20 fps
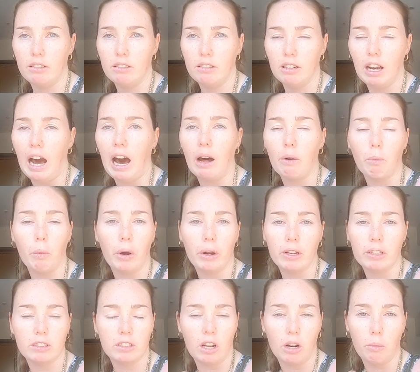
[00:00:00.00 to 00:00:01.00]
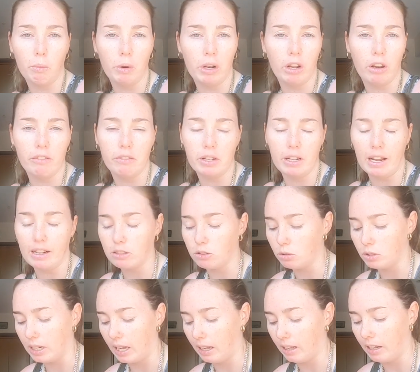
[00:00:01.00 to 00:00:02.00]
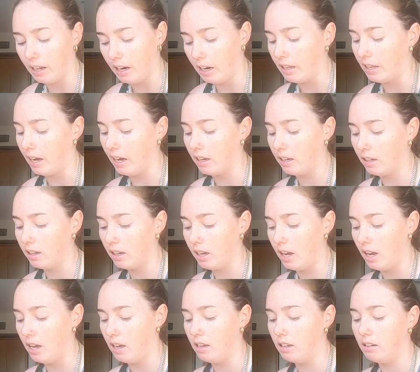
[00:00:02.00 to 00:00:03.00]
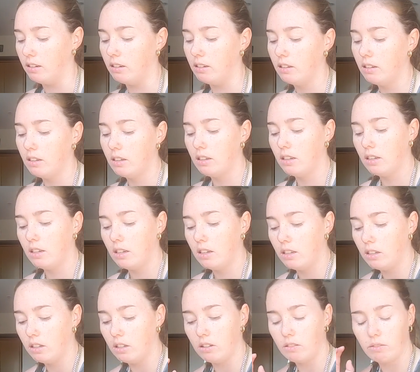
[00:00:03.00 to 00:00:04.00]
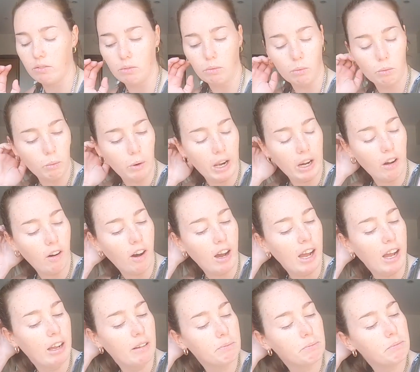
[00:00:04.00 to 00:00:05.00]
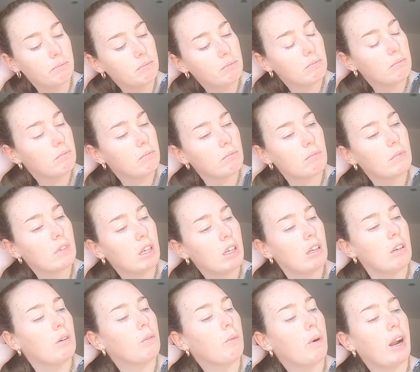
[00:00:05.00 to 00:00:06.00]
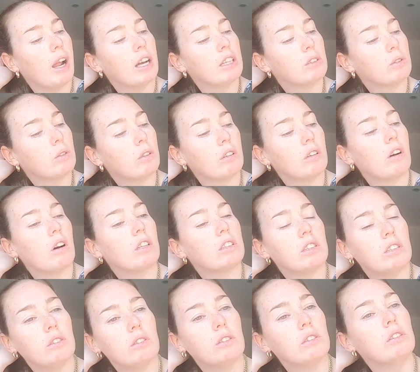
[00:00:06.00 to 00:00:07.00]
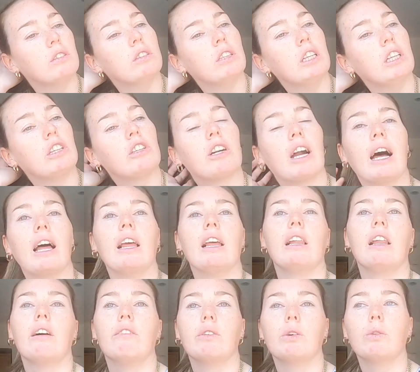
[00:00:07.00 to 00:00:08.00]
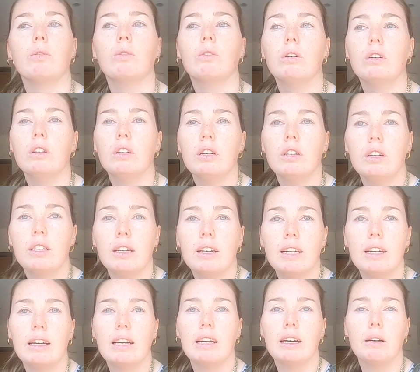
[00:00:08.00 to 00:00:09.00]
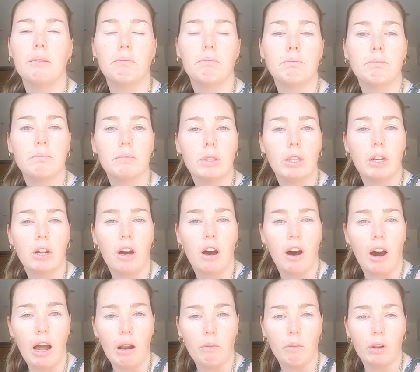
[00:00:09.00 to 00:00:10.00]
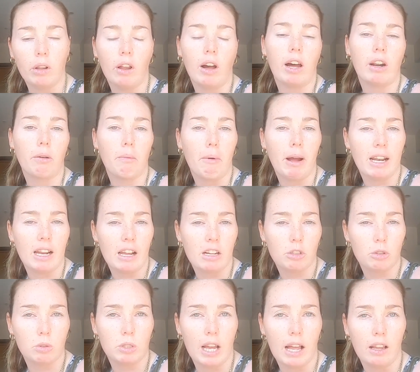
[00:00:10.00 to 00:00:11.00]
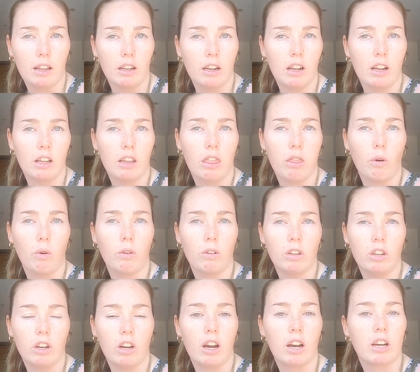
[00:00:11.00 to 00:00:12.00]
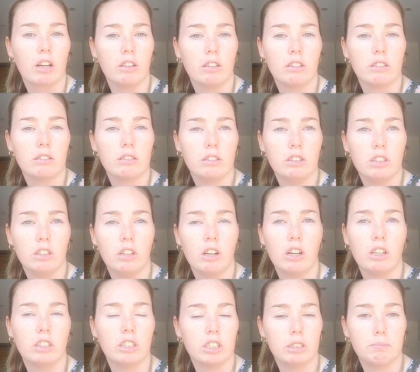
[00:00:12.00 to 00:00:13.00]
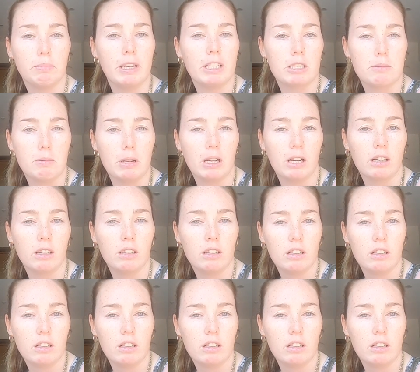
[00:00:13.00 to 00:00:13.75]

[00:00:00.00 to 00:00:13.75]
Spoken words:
Hard work is going to win over natural talent any day, and when I sort of got to the Australian level, I relied on my natural talent, and I thought I could just be a spinner.